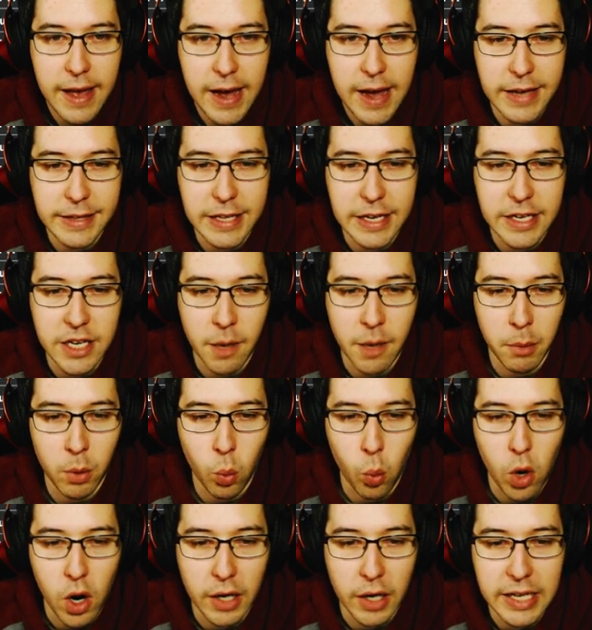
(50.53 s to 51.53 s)
and then number
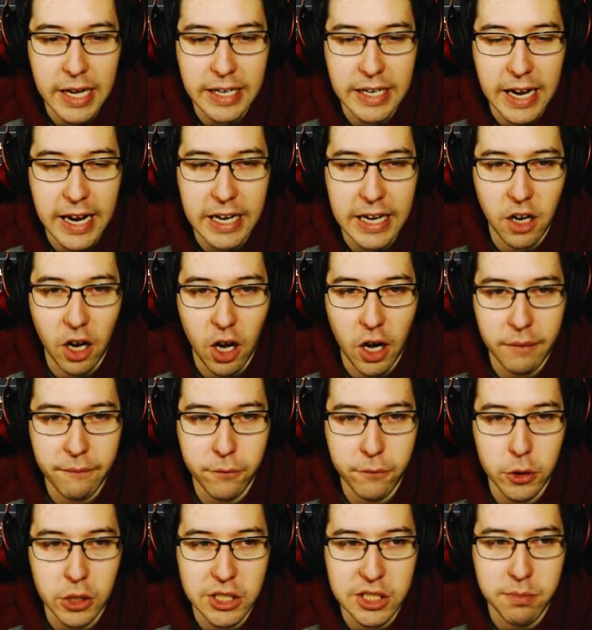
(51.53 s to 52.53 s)
one and eight ought
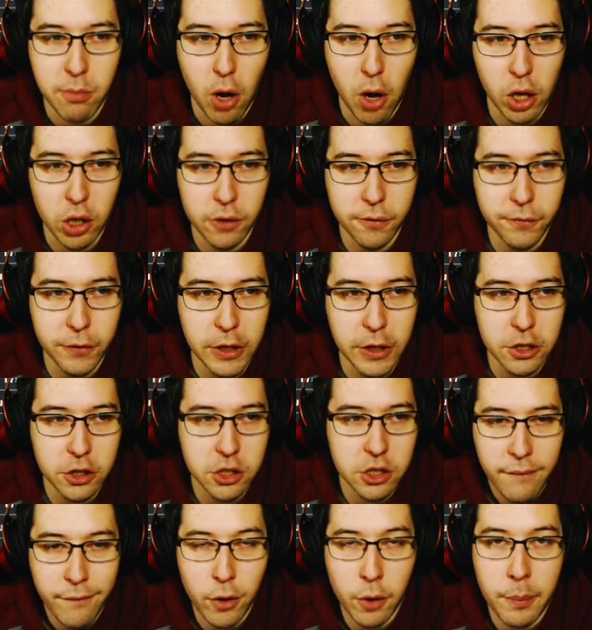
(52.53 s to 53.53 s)
for the smaller
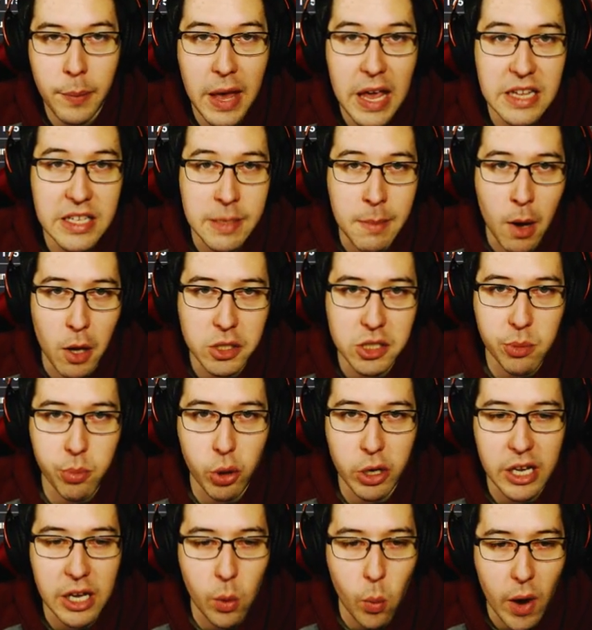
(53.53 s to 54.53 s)
fish. For baits, I'm also
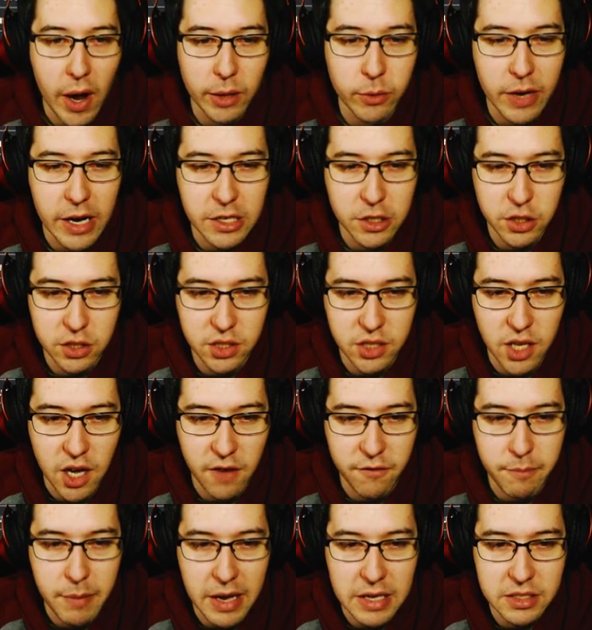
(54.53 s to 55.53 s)
bringing a wide range of
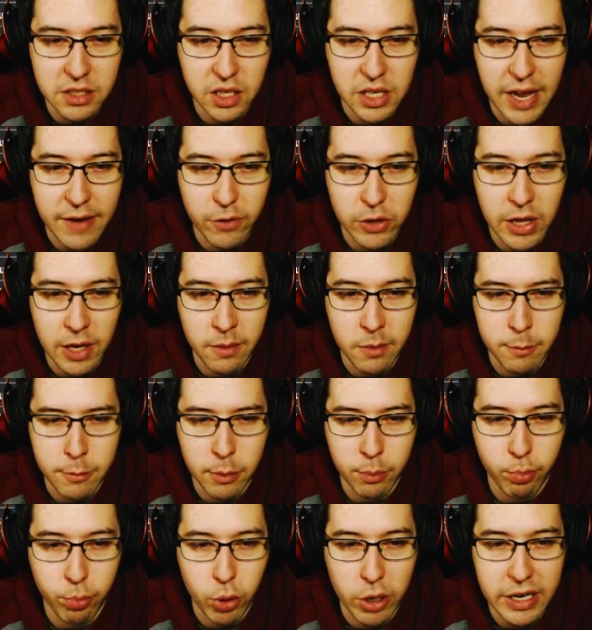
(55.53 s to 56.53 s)
stuff. Basically everything we've
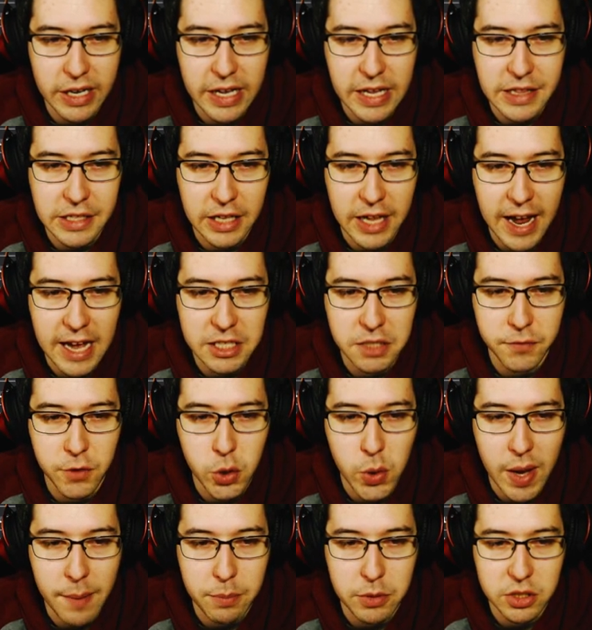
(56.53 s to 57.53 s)
been bringing in the last
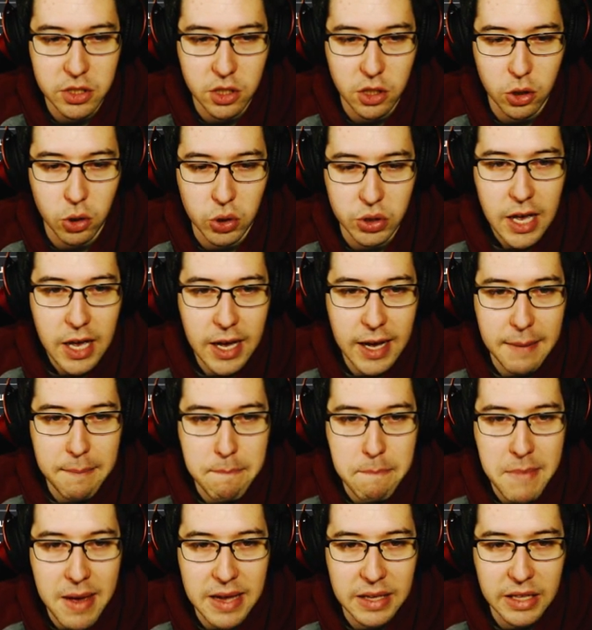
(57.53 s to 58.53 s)
few episodes. Uh,
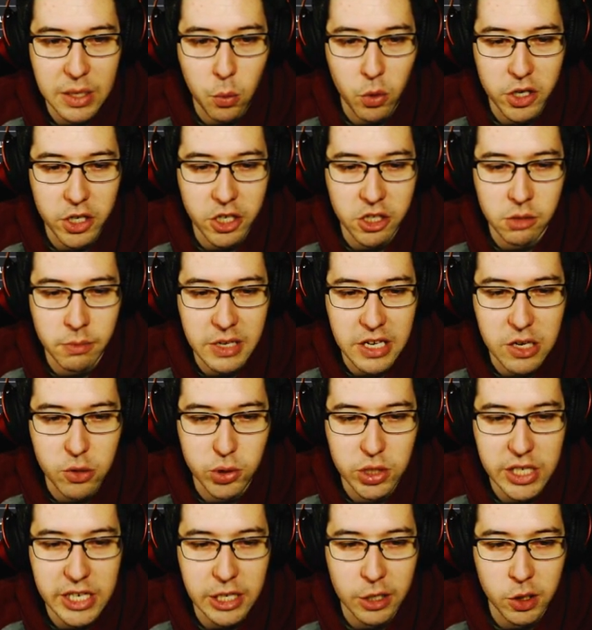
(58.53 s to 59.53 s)
mainly we're going to be
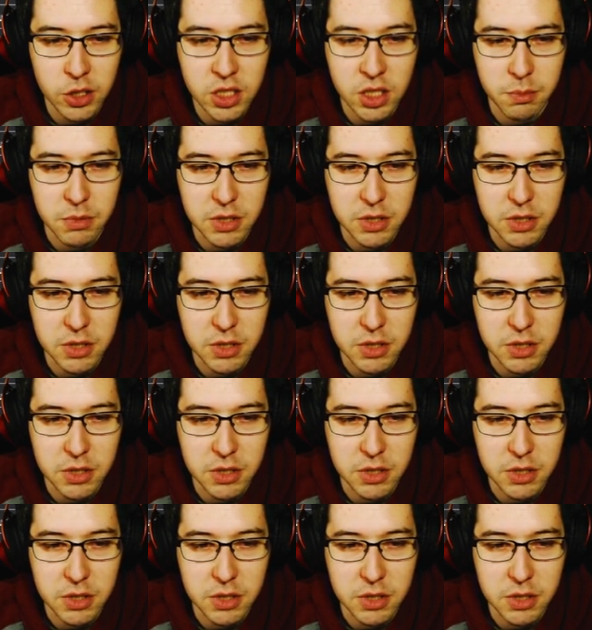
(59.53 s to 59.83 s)
using here some